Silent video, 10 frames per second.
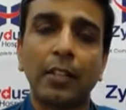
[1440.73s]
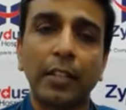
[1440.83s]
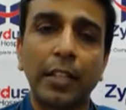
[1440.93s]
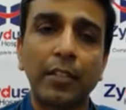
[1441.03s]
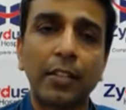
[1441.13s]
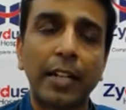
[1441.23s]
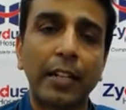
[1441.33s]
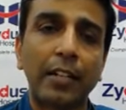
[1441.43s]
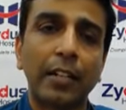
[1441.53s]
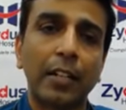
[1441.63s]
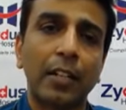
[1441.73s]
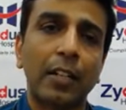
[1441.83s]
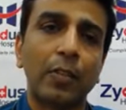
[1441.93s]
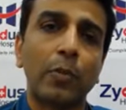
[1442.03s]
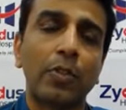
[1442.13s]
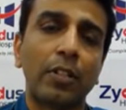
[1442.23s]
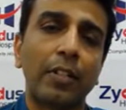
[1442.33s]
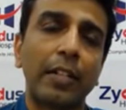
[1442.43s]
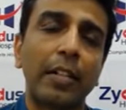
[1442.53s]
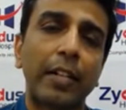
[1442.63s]
things that in a question
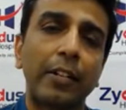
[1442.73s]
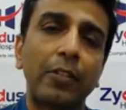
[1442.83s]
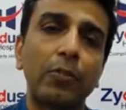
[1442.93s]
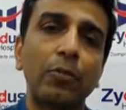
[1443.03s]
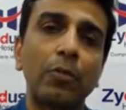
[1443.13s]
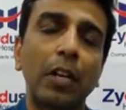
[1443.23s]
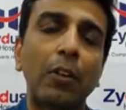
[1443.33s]
related to